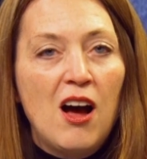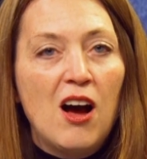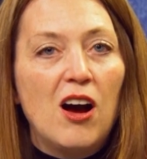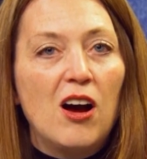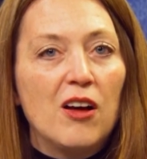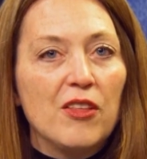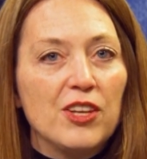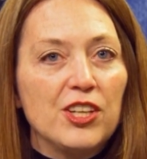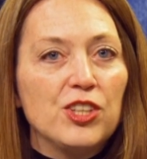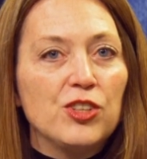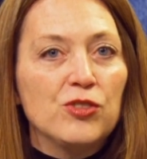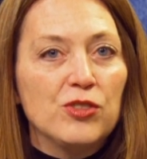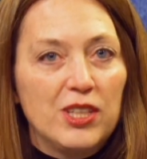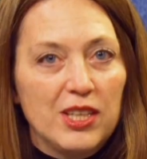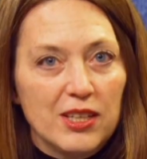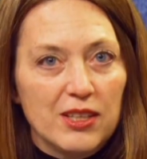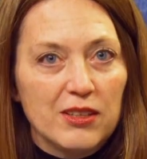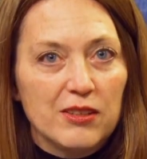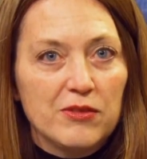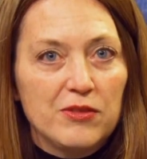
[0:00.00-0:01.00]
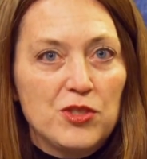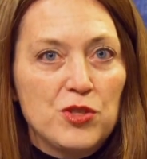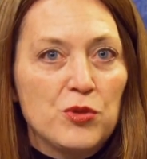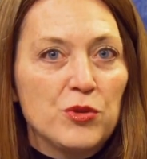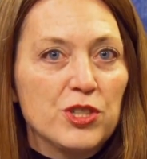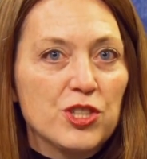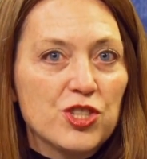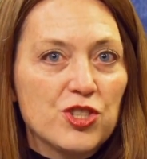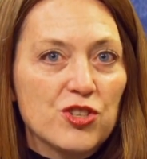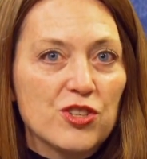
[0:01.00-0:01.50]
all that you give
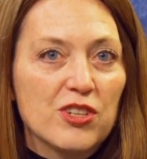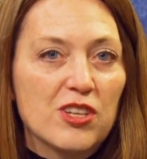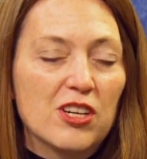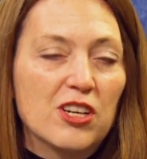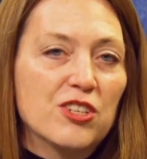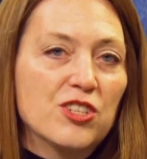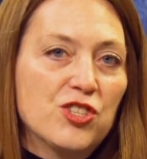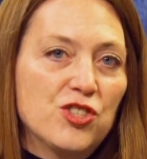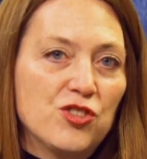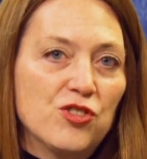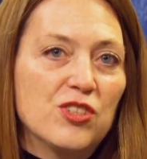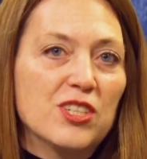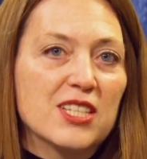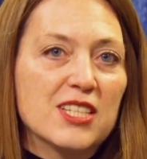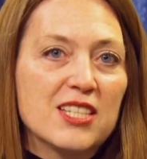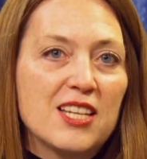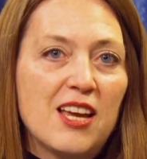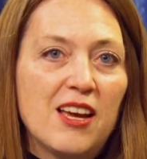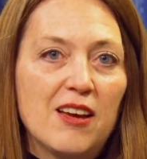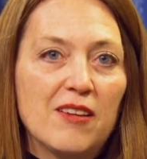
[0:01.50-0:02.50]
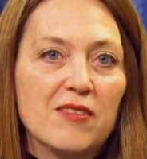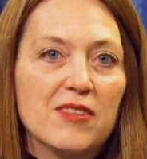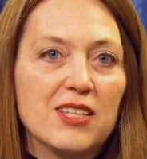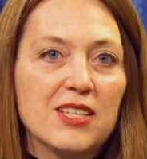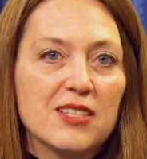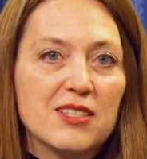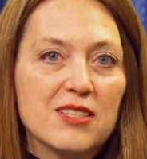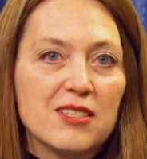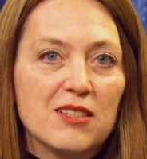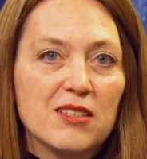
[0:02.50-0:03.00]
to ensure that our students have
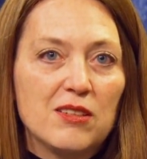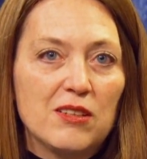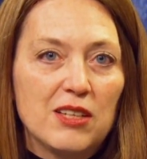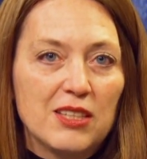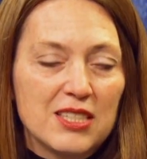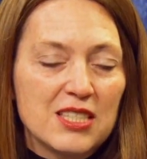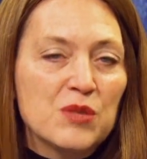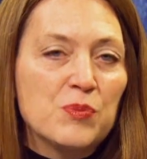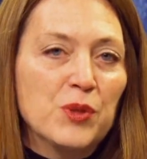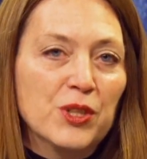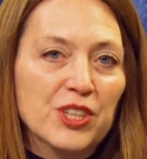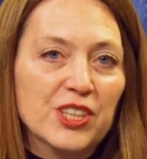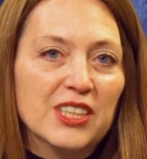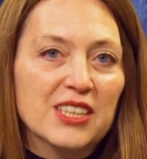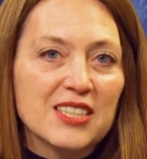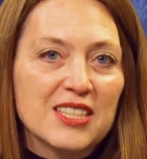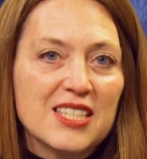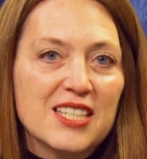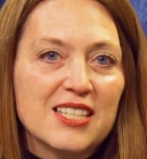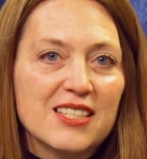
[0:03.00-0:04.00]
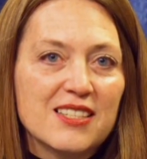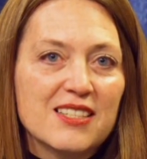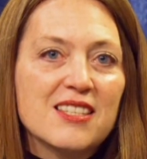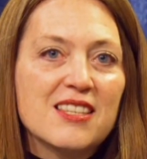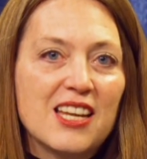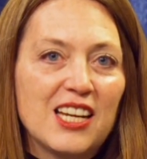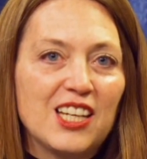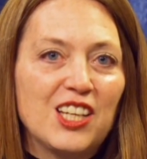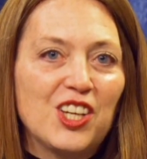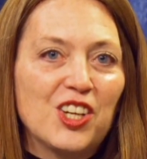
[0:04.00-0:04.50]
these experiences.
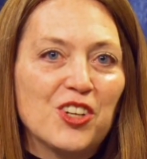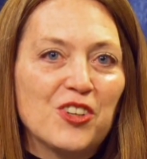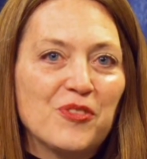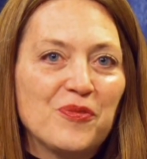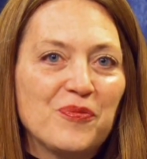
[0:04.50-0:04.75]
Thank you.